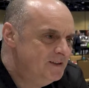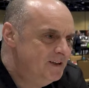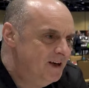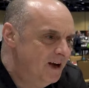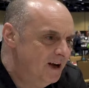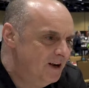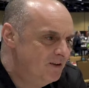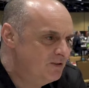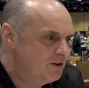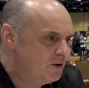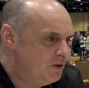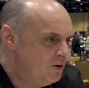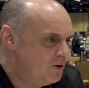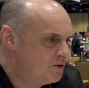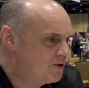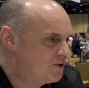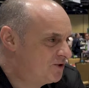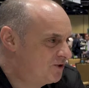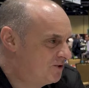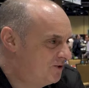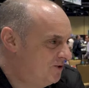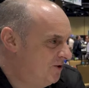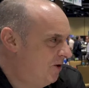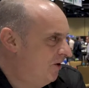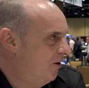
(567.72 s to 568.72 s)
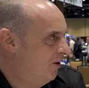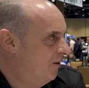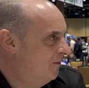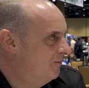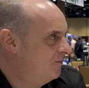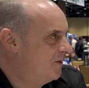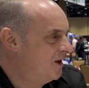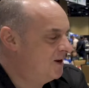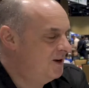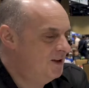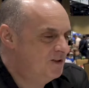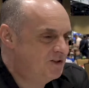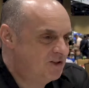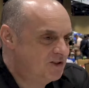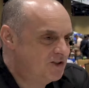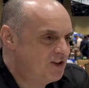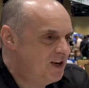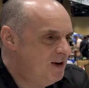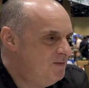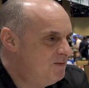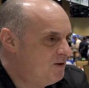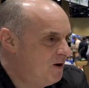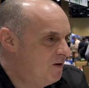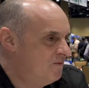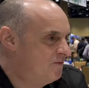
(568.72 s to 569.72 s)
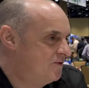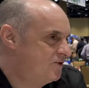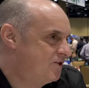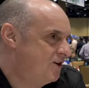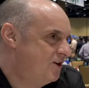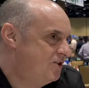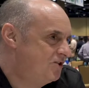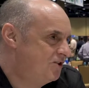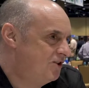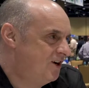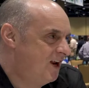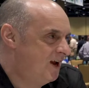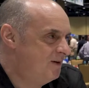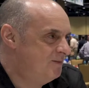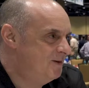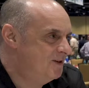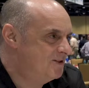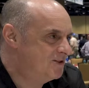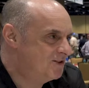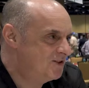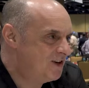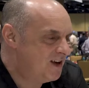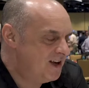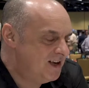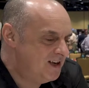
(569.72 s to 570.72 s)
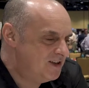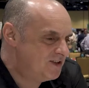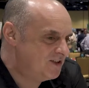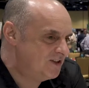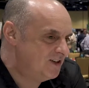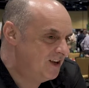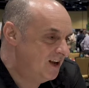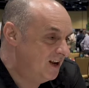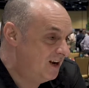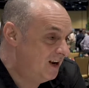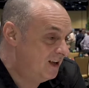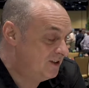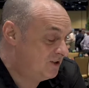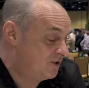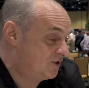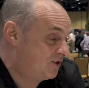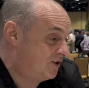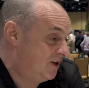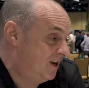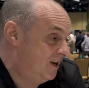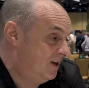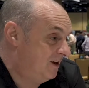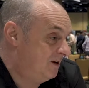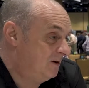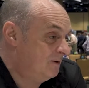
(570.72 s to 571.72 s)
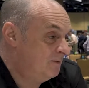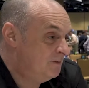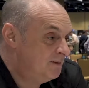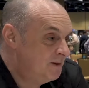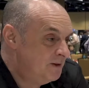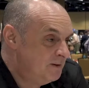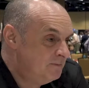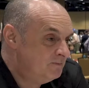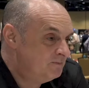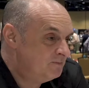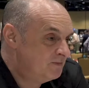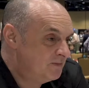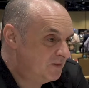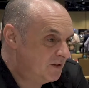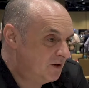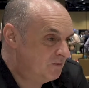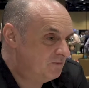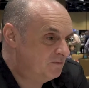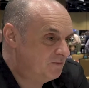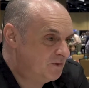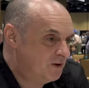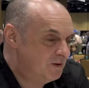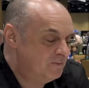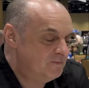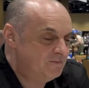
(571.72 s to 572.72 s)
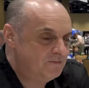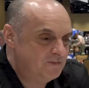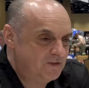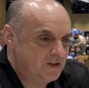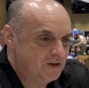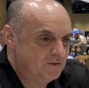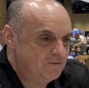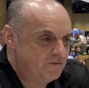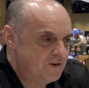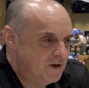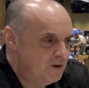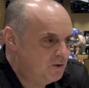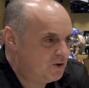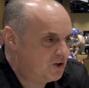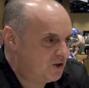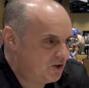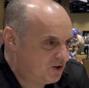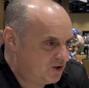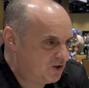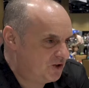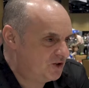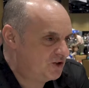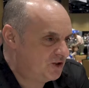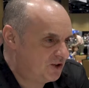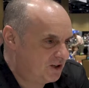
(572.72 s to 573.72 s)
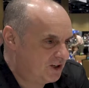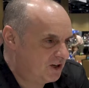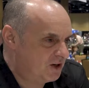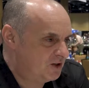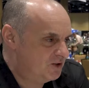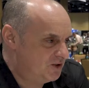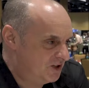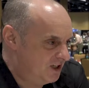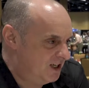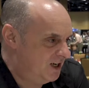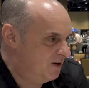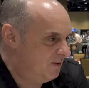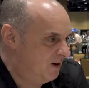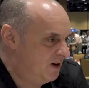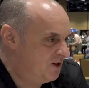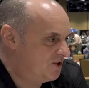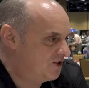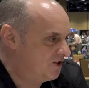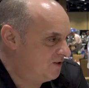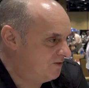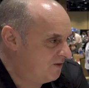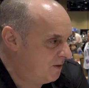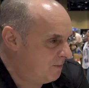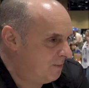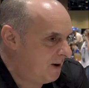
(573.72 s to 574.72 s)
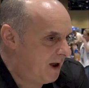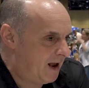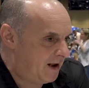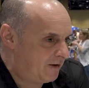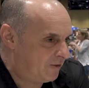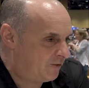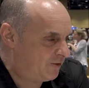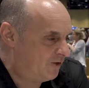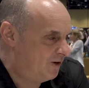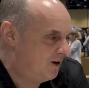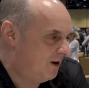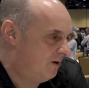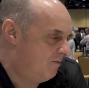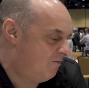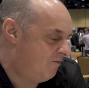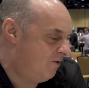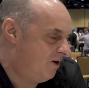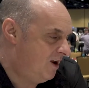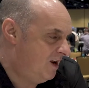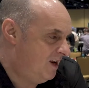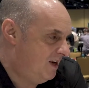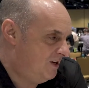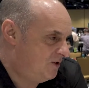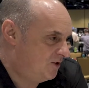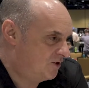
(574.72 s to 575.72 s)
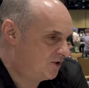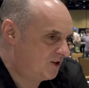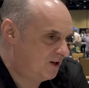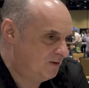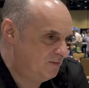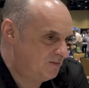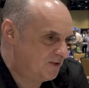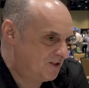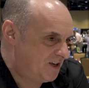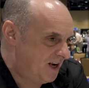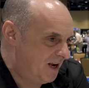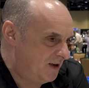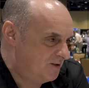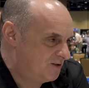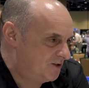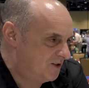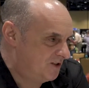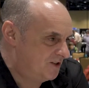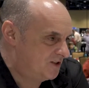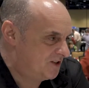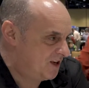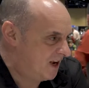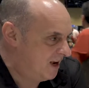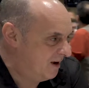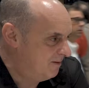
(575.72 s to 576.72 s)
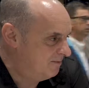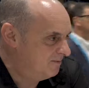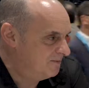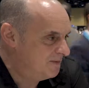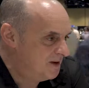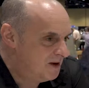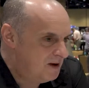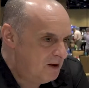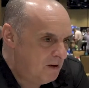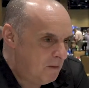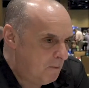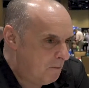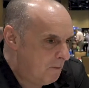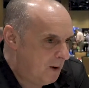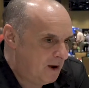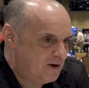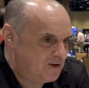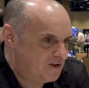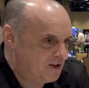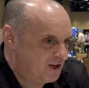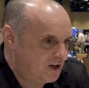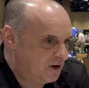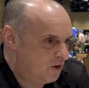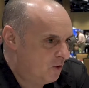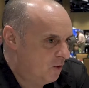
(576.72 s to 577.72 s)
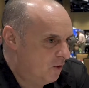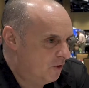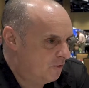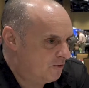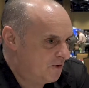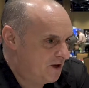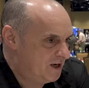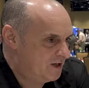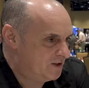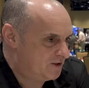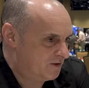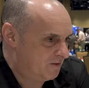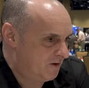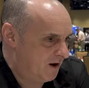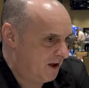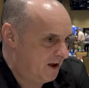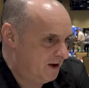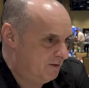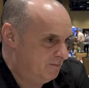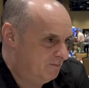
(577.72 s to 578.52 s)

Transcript: And of course not. And it's the same conversation happening today, isn't it? And I just think the future's just a continuation of the past, and it really just comes down to the same basic core things of like